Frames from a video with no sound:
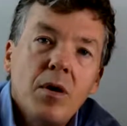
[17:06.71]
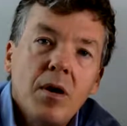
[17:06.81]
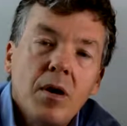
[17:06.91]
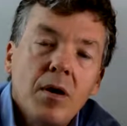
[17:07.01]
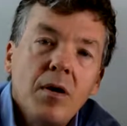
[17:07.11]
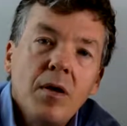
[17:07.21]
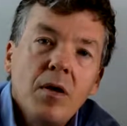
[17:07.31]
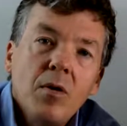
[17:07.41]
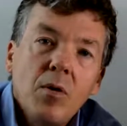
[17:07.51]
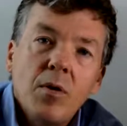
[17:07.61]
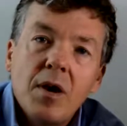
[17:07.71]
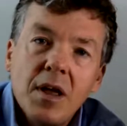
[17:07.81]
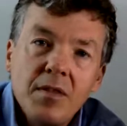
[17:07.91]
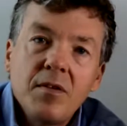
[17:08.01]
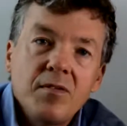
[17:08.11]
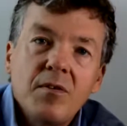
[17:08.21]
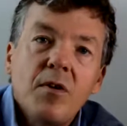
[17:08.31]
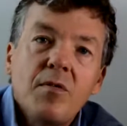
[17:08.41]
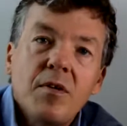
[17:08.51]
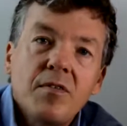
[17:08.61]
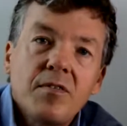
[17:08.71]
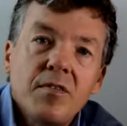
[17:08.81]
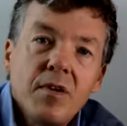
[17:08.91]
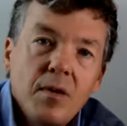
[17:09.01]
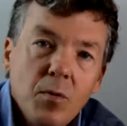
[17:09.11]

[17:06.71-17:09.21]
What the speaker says: are in the service,